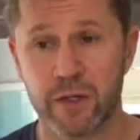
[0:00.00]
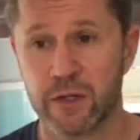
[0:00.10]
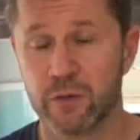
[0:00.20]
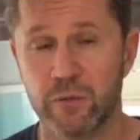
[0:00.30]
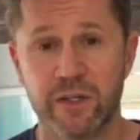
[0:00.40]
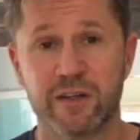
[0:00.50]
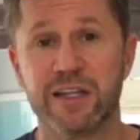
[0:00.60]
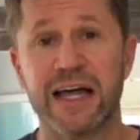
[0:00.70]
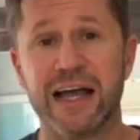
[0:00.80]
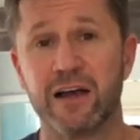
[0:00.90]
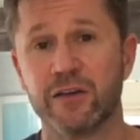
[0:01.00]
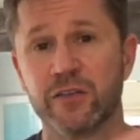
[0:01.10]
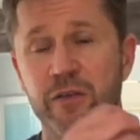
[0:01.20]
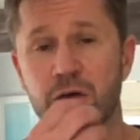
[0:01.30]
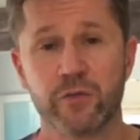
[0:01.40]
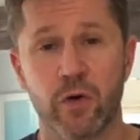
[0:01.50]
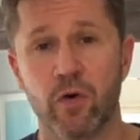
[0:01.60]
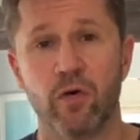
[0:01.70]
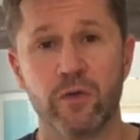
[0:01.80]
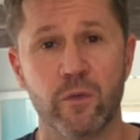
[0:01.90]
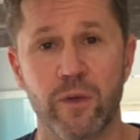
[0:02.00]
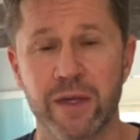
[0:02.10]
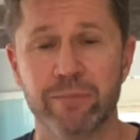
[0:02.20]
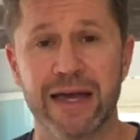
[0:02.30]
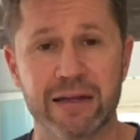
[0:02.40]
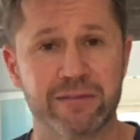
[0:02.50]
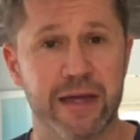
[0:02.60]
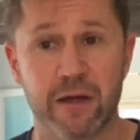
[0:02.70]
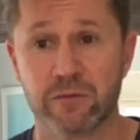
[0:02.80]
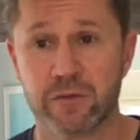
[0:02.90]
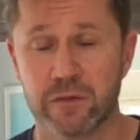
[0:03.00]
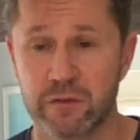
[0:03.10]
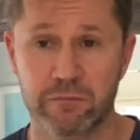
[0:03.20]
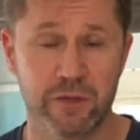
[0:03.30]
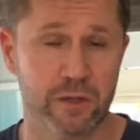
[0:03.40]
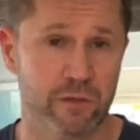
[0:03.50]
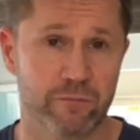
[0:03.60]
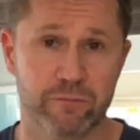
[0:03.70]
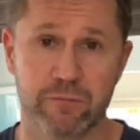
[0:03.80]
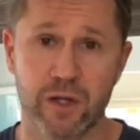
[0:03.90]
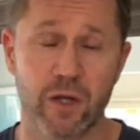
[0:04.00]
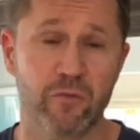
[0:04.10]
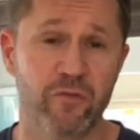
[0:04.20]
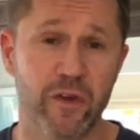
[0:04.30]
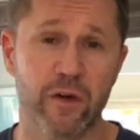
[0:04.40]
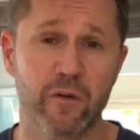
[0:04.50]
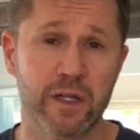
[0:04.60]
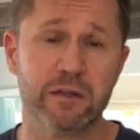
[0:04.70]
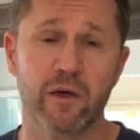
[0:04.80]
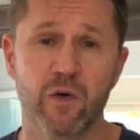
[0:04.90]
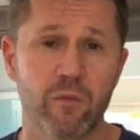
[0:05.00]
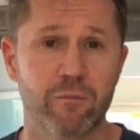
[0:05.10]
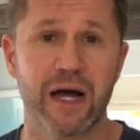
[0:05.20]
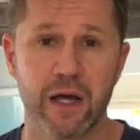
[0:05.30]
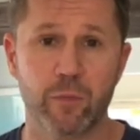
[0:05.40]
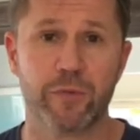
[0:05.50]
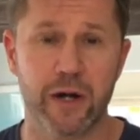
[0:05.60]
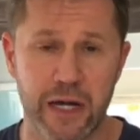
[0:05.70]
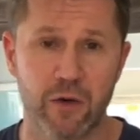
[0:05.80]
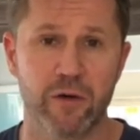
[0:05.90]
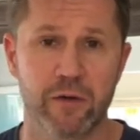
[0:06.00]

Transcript: we clock ourselves all the way back down to, you know, a very low mile per hour.